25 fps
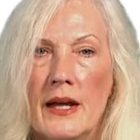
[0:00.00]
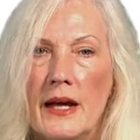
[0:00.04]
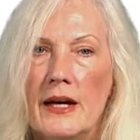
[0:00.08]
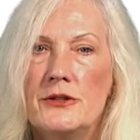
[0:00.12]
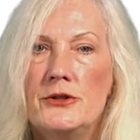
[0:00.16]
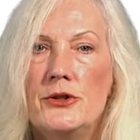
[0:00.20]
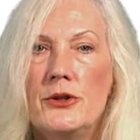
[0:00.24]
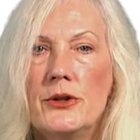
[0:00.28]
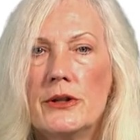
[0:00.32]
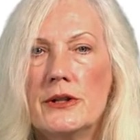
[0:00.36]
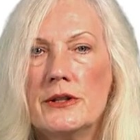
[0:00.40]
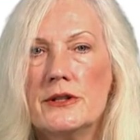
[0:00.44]

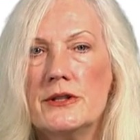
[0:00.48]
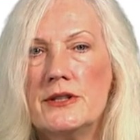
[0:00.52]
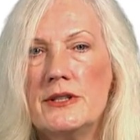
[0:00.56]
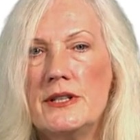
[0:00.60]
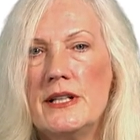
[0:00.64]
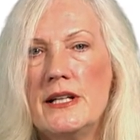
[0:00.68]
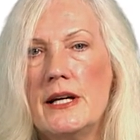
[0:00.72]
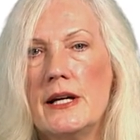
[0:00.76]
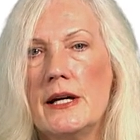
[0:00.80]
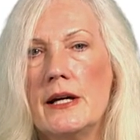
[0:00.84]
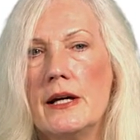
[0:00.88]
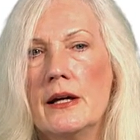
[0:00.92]
As you can
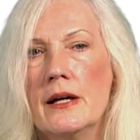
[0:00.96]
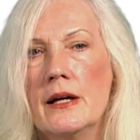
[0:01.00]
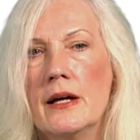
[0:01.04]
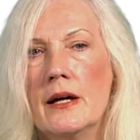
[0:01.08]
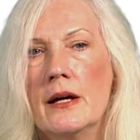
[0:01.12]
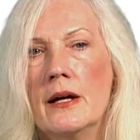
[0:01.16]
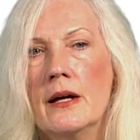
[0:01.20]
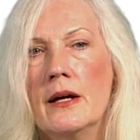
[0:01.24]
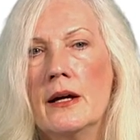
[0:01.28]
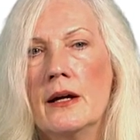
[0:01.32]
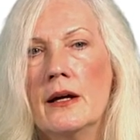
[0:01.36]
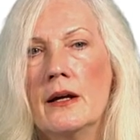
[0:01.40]
see,
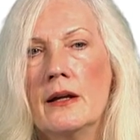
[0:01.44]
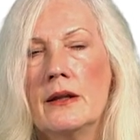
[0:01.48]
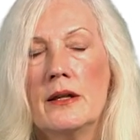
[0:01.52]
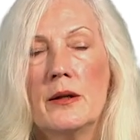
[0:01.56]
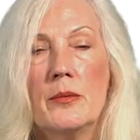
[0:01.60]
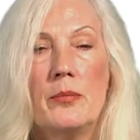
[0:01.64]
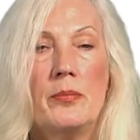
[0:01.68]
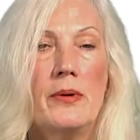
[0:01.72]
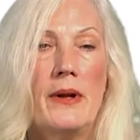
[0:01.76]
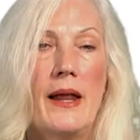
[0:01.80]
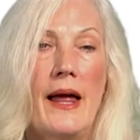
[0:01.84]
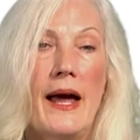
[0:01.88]

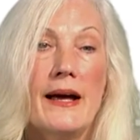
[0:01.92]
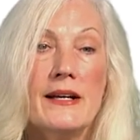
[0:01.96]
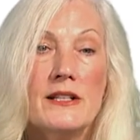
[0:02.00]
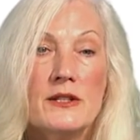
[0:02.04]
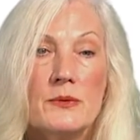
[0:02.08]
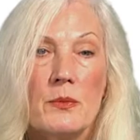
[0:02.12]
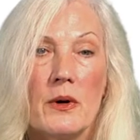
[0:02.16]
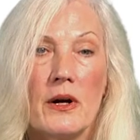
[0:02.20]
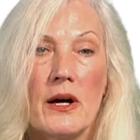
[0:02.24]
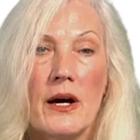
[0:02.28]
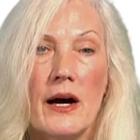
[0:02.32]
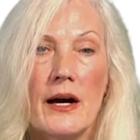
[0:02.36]
the
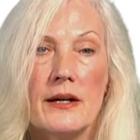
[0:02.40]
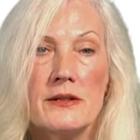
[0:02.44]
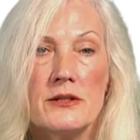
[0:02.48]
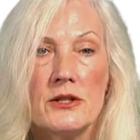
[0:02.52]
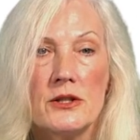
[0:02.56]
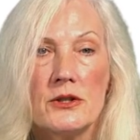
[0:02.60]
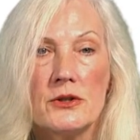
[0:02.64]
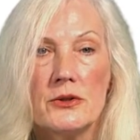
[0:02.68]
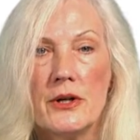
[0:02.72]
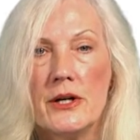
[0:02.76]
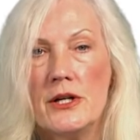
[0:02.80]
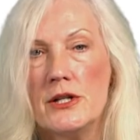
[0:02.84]
plasma
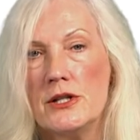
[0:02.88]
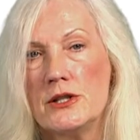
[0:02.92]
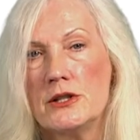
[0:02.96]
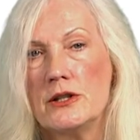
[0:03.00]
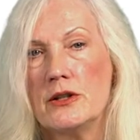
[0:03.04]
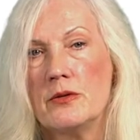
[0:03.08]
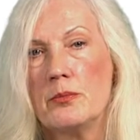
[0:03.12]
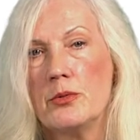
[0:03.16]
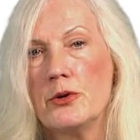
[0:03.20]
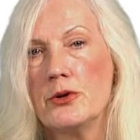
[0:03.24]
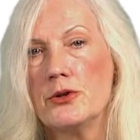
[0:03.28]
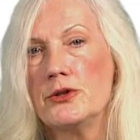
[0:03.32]

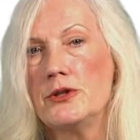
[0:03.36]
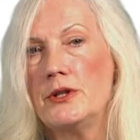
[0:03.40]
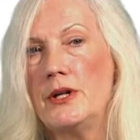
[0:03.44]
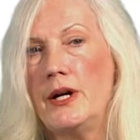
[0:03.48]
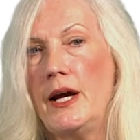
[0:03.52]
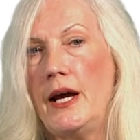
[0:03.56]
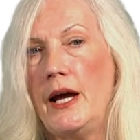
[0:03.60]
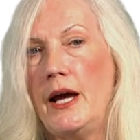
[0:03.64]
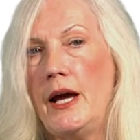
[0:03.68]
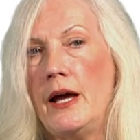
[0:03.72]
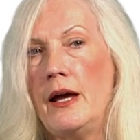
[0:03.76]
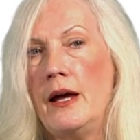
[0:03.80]
concentration of person
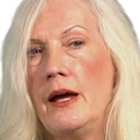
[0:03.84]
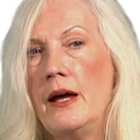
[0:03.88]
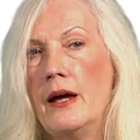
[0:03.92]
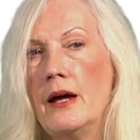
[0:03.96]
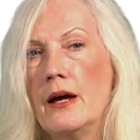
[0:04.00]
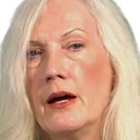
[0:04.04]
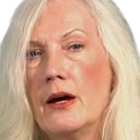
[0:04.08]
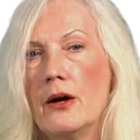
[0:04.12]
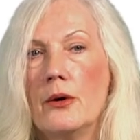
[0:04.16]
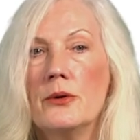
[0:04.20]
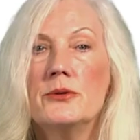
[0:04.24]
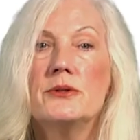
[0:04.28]
A
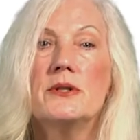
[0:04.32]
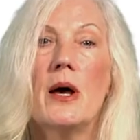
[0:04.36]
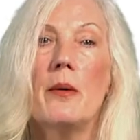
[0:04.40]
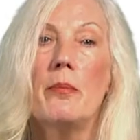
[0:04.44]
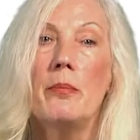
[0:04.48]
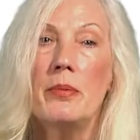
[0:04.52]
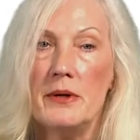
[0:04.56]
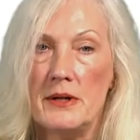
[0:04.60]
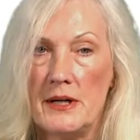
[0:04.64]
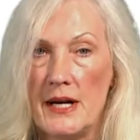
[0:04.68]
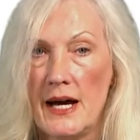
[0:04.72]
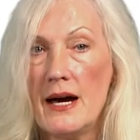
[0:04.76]
goes
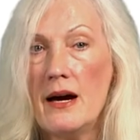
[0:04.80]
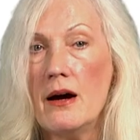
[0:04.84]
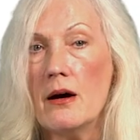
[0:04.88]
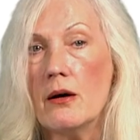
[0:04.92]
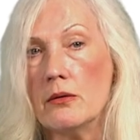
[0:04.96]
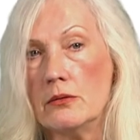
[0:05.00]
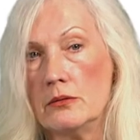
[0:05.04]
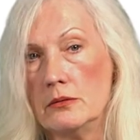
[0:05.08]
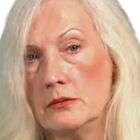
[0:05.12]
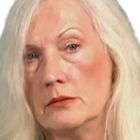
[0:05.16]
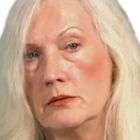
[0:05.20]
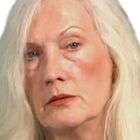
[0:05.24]
up and
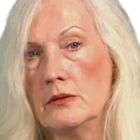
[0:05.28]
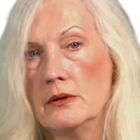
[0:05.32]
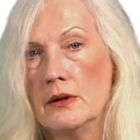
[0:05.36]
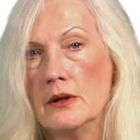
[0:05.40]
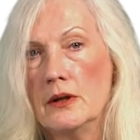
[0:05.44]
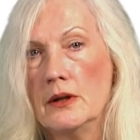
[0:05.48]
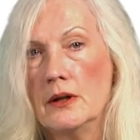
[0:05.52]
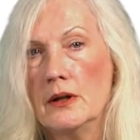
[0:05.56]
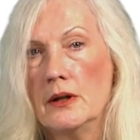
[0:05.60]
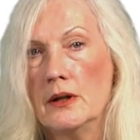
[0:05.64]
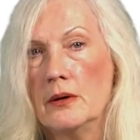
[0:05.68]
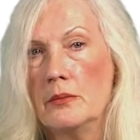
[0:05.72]
down,
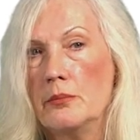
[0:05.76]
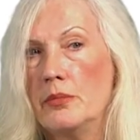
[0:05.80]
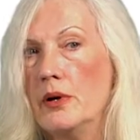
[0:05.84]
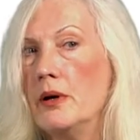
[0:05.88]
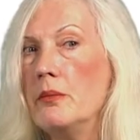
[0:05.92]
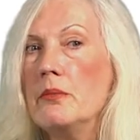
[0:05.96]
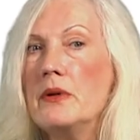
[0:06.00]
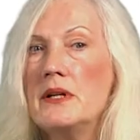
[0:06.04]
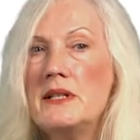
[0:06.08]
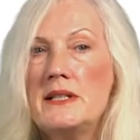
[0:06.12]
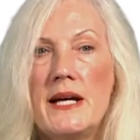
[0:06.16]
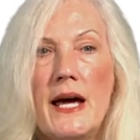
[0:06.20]

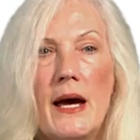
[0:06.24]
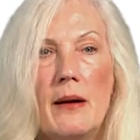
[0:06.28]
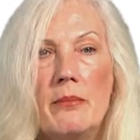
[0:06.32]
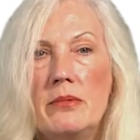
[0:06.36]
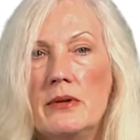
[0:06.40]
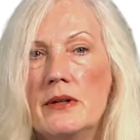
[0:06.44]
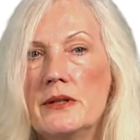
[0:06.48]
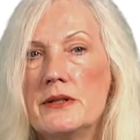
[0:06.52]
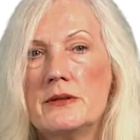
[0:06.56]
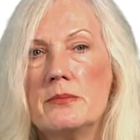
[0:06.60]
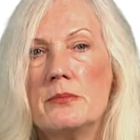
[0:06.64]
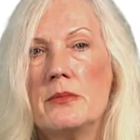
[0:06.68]
but
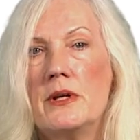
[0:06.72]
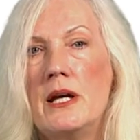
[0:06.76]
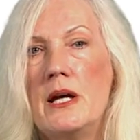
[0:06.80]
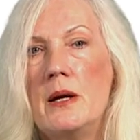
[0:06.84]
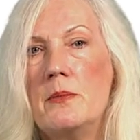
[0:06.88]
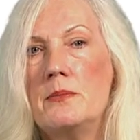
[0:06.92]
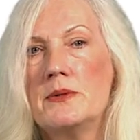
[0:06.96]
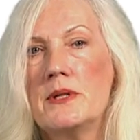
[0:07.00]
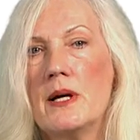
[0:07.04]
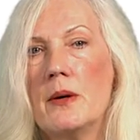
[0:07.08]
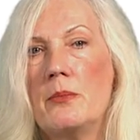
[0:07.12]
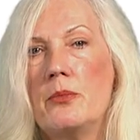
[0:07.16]
metabolism
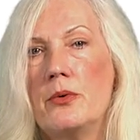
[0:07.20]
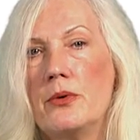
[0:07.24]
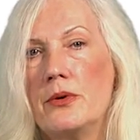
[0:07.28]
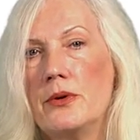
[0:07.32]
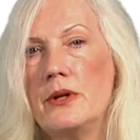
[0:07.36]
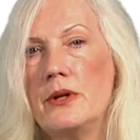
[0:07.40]
keeps up